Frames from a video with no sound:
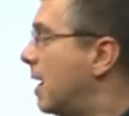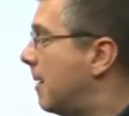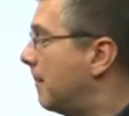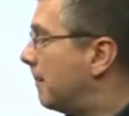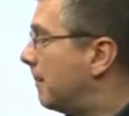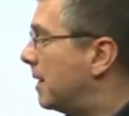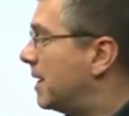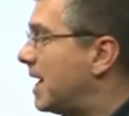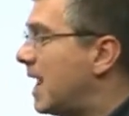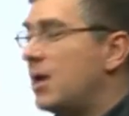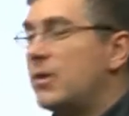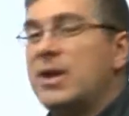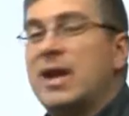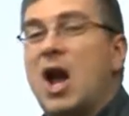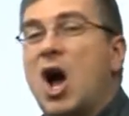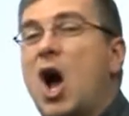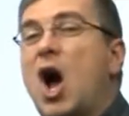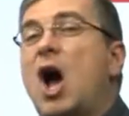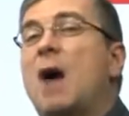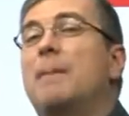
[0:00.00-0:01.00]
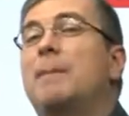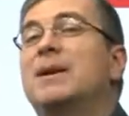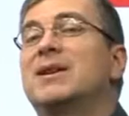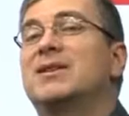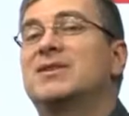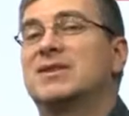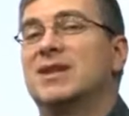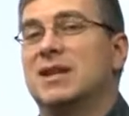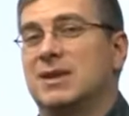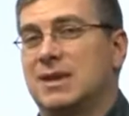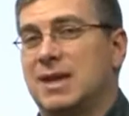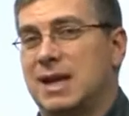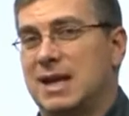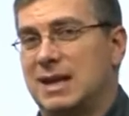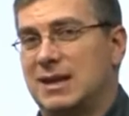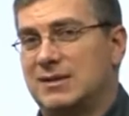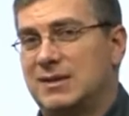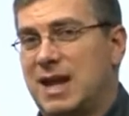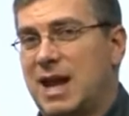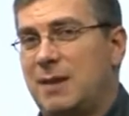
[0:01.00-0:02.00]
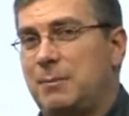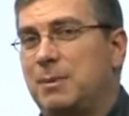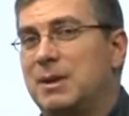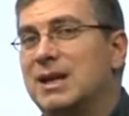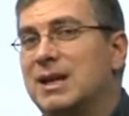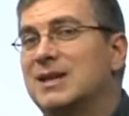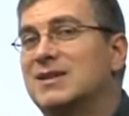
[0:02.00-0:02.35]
like from the water vapor in the